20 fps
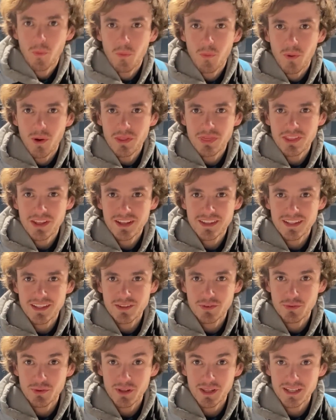One thing
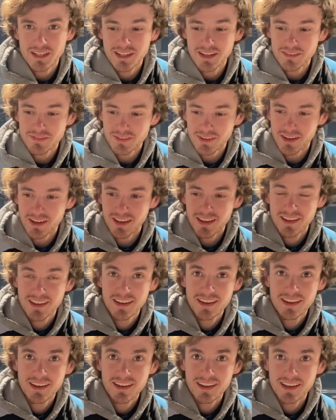that's really different
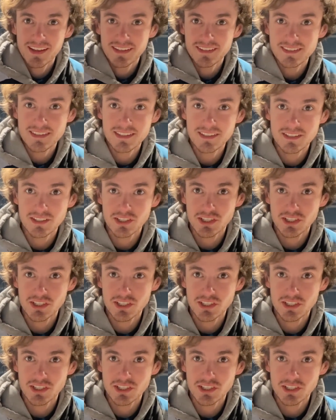is these